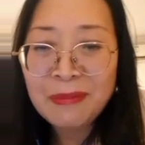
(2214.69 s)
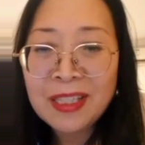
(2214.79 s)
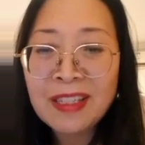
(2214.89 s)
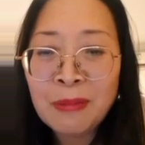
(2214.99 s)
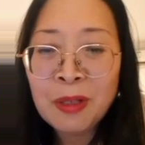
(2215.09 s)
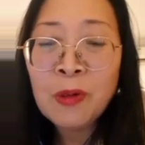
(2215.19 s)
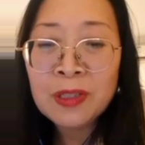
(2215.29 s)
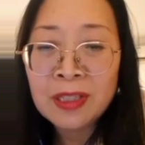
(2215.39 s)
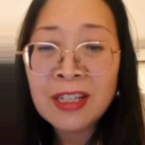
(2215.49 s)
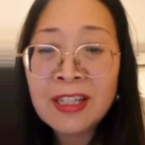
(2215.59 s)
but people
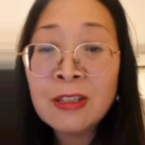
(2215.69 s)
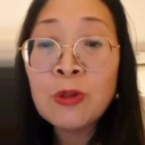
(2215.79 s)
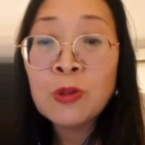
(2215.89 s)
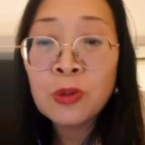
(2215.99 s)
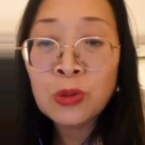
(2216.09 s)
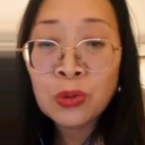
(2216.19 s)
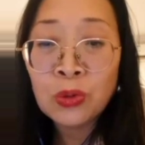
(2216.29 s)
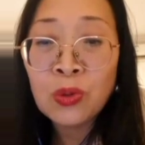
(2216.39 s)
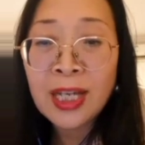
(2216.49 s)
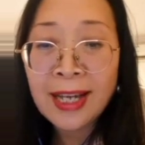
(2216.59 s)
start to
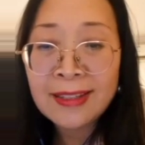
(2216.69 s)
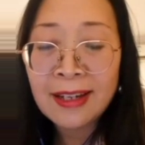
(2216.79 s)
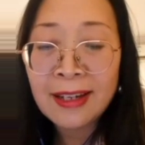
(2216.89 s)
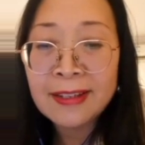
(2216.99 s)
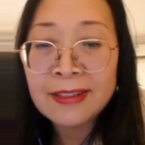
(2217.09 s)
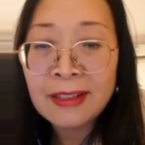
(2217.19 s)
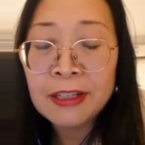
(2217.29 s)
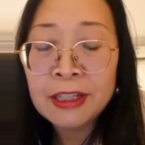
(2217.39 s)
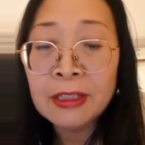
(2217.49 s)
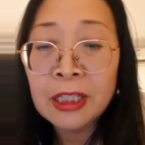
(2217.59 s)
do that as
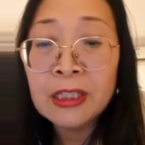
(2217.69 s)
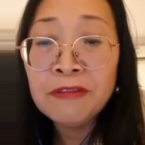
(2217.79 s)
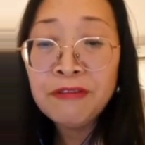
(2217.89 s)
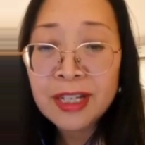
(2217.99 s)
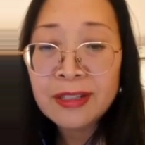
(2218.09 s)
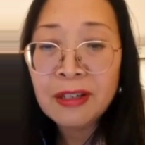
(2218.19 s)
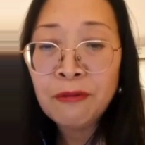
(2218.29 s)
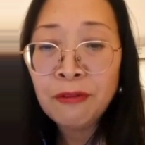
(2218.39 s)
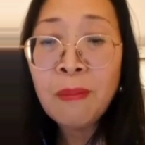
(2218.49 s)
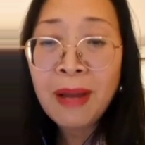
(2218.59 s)
in different
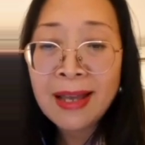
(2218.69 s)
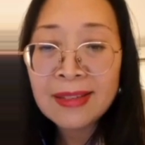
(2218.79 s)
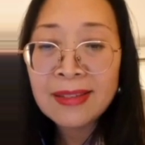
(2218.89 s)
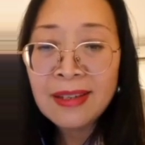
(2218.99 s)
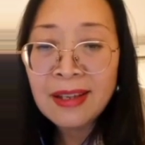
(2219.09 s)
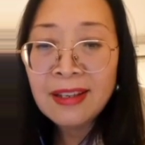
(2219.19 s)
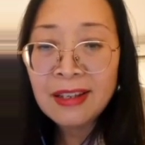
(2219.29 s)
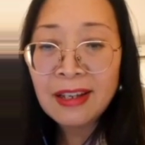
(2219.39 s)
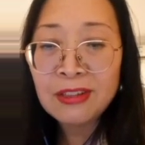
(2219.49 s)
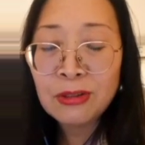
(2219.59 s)
formats,
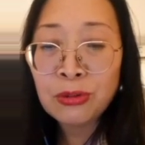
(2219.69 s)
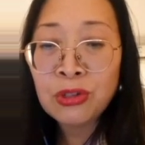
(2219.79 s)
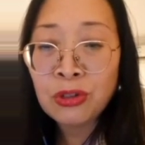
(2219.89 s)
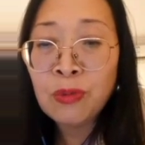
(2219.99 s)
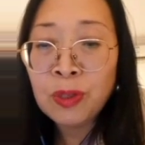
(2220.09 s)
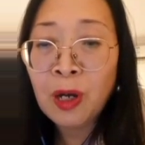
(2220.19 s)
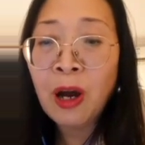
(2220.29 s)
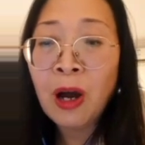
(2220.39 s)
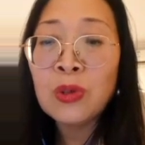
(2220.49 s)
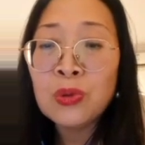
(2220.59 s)
as to show
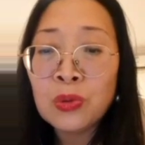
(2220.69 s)
people how